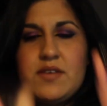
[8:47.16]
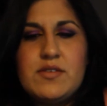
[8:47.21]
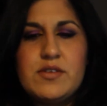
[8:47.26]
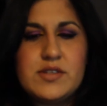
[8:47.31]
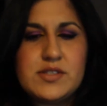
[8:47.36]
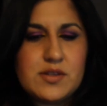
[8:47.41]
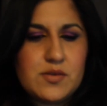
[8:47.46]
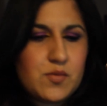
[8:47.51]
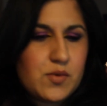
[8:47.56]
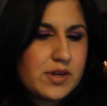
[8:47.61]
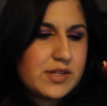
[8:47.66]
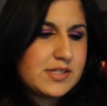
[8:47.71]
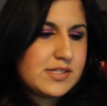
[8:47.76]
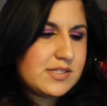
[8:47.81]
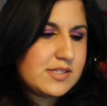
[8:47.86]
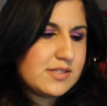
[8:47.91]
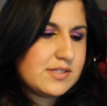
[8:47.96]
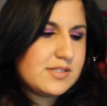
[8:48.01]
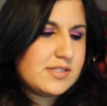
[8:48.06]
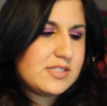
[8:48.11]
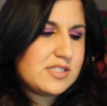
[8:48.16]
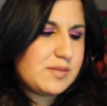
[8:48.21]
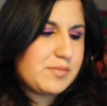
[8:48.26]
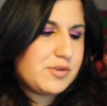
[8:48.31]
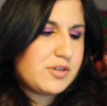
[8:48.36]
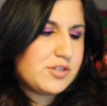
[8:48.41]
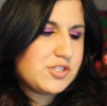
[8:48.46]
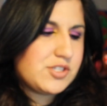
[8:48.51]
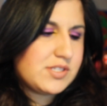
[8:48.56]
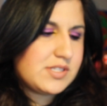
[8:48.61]
I've used it once since I
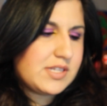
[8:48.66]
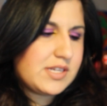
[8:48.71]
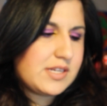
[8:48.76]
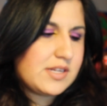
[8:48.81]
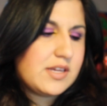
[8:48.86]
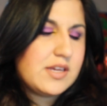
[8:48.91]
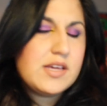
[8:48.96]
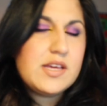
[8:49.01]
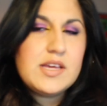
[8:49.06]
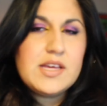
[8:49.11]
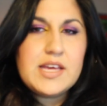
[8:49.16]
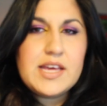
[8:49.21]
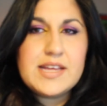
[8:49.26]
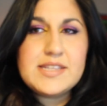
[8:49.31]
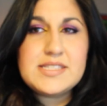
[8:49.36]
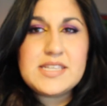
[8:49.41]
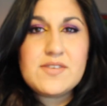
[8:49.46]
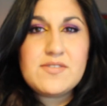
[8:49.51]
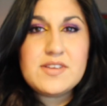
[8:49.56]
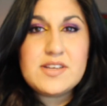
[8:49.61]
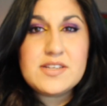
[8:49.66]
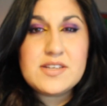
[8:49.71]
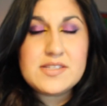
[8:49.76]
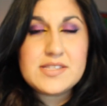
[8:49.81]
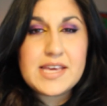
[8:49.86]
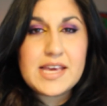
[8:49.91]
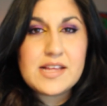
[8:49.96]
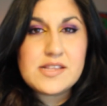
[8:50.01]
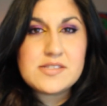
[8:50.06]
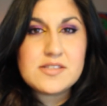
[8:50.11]
purchased it. It definitely
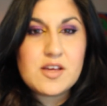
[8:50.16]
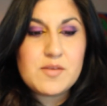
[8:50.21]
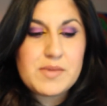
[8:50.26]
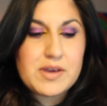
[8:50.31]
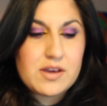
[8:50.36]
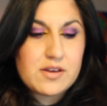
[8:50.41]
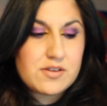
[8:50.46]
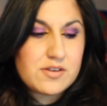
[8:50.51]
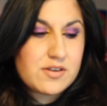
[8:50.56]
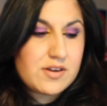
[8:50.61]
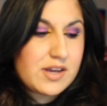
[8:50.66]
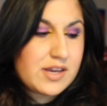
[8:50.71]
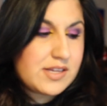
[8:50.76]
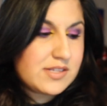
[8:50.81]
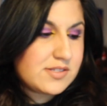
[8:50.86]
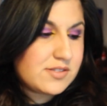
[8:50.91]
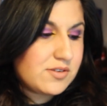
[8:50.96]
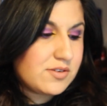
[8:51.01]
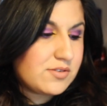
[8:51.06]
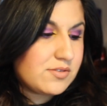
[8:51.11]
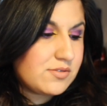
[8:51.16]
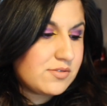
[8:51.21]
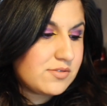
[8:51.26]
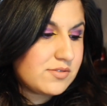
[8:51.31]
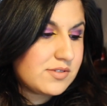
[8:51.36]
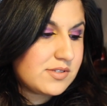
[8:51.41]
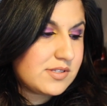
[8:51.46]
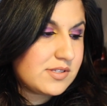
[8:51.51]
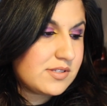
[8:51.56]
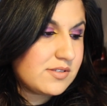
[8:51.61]
does cancel out my under eye
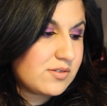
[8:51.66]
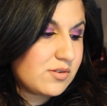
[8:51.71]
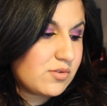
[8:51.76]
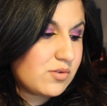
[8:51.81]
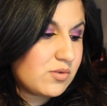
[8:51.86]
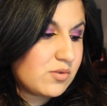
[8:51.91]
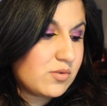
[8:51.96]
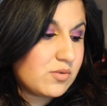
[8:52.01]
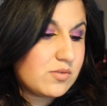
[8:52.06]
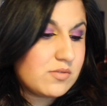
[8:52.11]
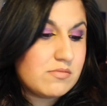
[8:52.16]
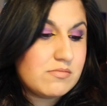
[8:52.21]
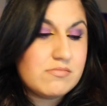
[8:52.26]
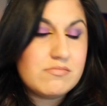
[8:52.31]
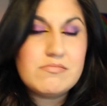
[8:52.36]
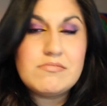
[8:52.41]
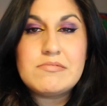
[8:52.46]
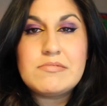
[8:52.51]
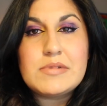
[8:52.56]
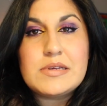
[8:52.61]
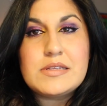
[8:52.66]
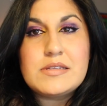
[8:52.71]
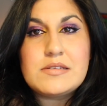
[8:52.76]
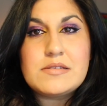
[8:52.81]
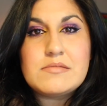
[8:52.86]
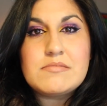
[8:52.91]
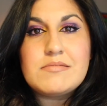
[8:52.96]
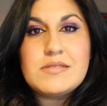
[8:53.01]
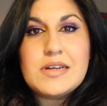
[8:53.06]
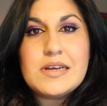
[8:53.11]
circles, so
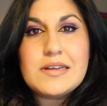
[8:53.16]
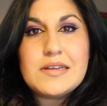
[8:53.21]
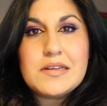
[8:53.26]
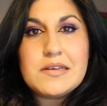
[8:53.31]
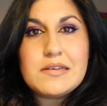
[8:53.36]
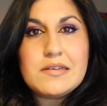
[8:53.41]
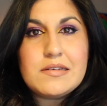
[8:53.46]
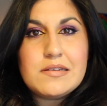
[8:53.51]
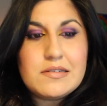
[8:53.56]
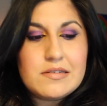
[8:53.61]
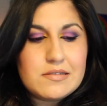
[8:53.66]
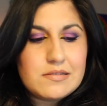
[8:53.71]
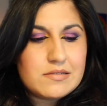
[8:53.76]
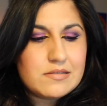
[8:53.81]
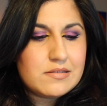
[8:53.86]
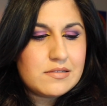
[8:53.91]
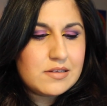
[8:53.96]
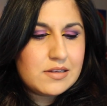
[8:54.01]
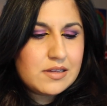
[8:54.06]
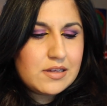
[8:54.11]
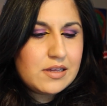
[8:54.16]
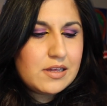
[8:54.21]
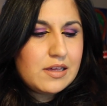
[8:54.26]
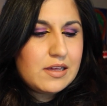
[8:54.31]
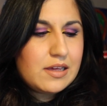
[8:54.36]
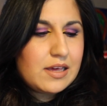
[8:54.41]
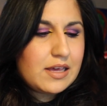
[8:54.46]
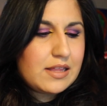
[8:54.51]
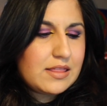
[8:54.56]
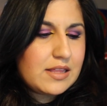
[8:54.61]
that's what I need.
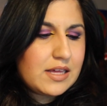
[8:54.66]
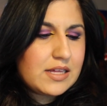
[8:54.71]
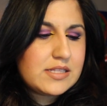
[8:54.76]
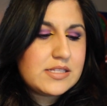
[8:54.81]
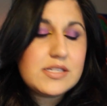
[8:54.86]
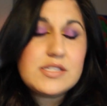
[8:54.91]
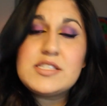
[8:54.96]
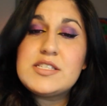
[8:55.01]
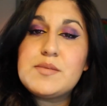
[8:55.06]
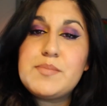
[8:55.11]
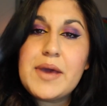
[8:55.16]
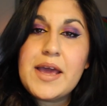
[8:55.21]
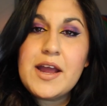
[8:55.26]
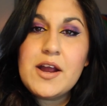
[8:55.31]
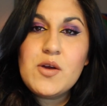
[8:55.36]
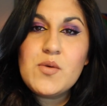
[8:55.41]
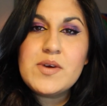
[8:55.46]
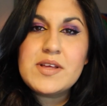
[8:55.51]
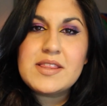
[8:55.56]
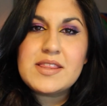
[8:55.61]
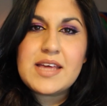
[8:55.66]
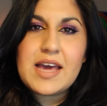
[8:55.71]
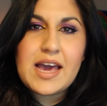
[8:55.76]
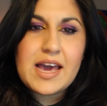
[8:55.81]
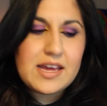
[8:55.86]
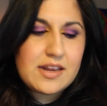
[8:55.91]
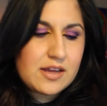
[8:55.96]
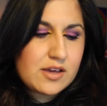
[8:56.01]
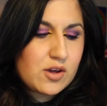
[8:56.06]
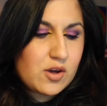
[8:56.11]
And then to pair with
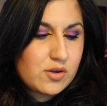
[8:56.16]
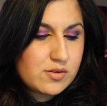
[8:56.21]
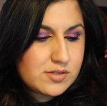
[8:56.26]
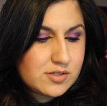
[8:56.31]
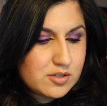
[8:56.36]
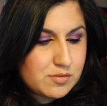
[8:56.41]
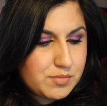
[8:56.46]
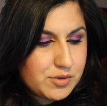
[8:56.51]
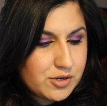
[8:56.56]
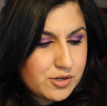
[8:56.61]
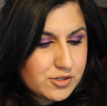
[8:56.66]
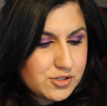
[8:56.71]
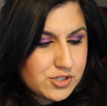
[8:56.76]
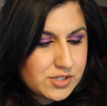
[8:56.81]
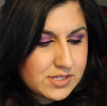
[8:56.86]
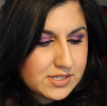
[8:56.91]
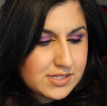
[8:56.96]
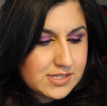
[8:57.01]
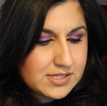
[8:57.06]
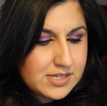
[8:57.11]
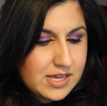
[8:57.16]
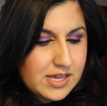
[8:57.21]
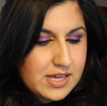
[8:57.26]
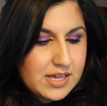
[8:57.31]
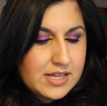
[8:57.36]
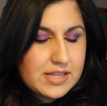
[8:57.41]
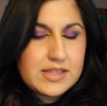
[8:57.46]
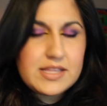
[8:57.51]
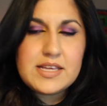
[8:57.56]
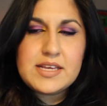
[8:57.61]
that, I also purchased
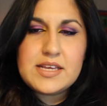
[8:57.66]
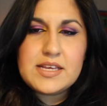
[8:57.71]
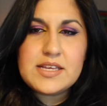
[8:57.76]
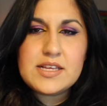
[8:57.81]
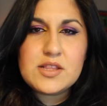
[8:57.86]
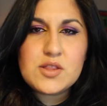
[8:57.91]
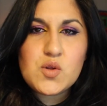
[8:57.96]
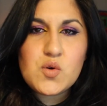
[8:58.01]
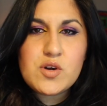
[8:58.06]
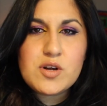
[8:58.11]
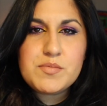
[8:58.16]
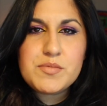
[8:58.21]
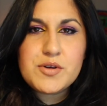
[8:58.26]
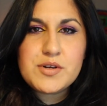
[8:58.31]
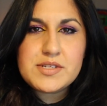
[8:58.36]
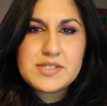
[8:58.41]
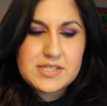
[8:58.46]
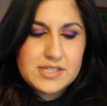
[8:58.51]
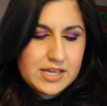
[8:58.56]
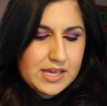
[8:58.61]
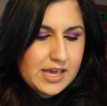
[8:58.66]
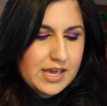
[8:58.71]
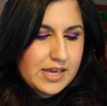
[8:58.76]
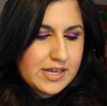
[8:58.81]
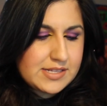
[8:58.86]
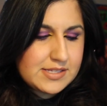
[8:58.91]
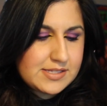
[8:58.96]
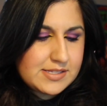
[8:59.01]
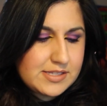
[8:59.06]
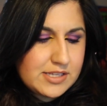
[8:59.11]
the Laura
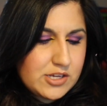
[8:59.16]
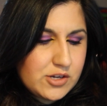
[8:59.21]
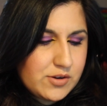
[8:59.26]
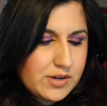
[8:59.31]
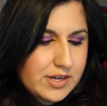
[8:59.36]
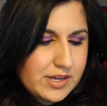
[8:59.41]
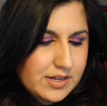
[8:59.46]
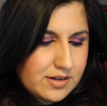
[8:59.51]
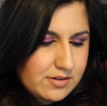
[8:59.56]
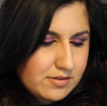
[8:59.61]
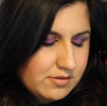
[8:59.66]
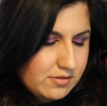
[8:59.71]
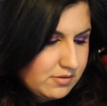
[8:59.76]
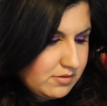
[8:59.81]
Mercier Secret